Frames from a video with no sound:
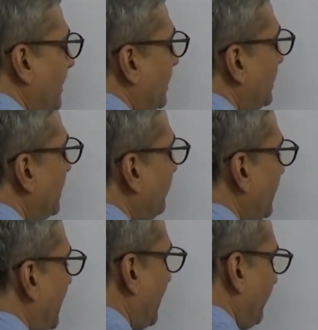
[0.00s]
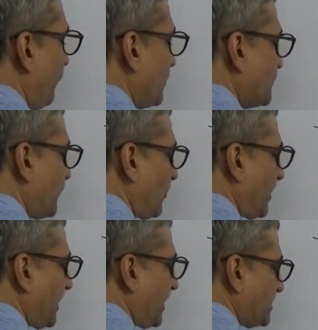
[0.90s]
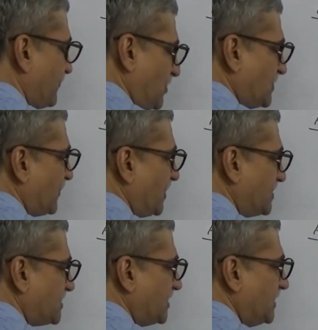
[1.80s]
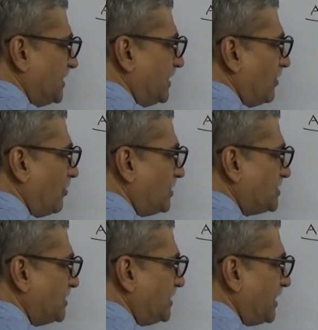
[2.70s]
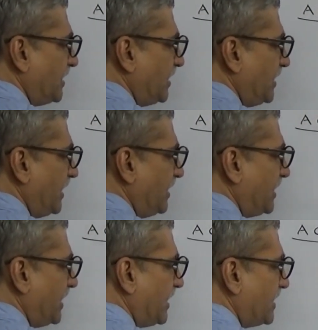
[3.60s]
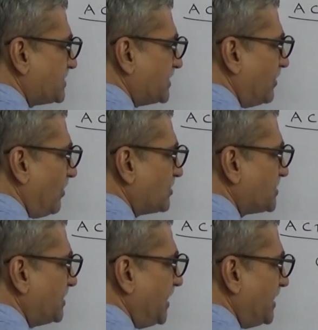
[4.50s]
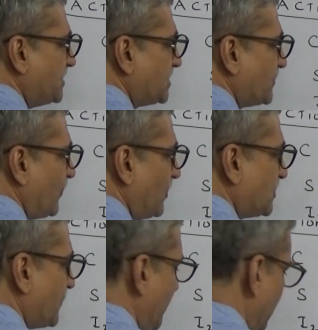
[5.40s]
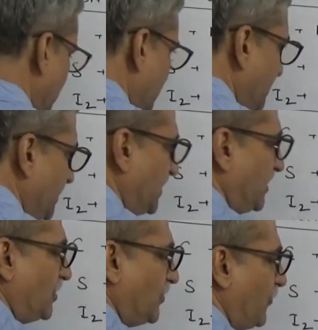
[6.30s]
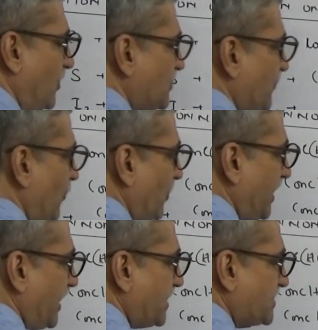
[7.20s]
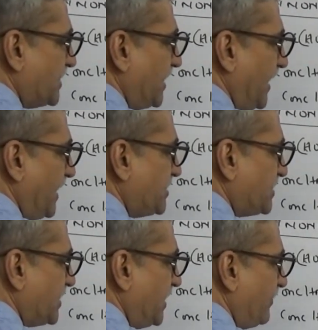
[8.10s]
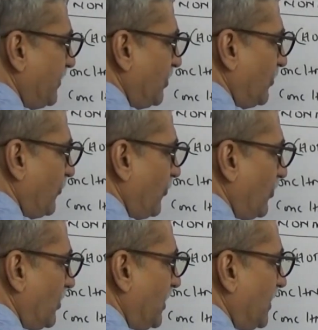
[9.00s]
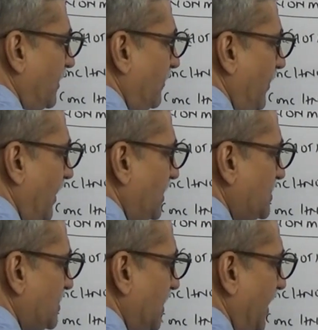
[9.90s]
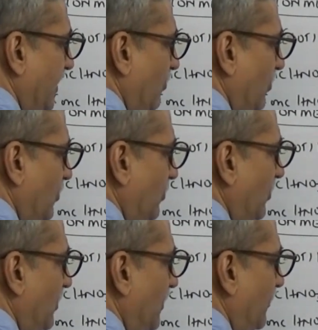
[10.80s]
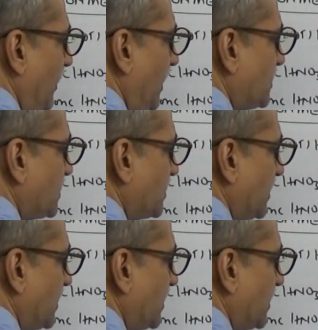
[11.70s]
Then we have phosphorus. Concentrated nitric acid oxidizes phosphorus to phosphoric acid, H3PO4 plus NO2 plus